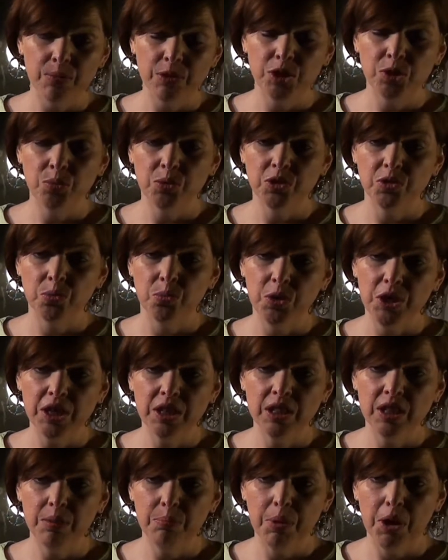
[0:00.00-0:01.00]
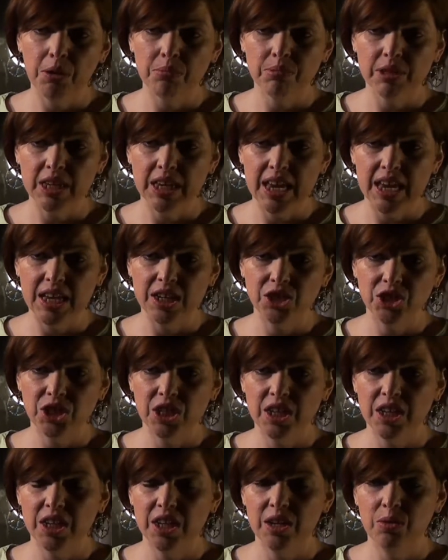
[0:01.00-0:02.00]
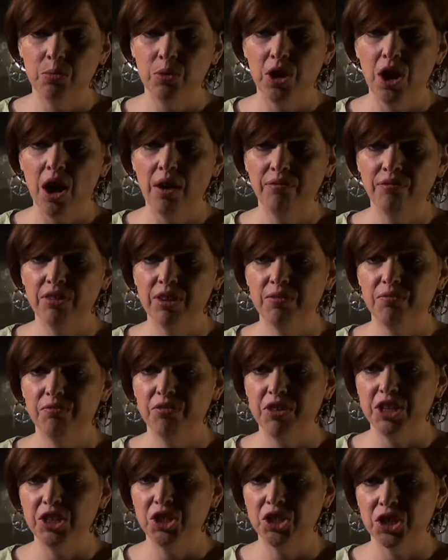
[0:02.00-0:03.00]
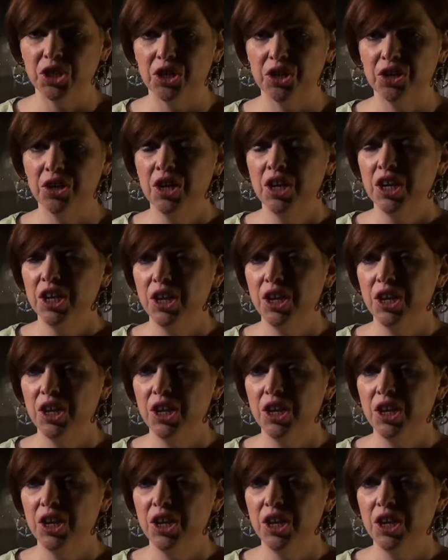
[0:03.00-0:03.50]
which was a weekly publication, and it would often feature,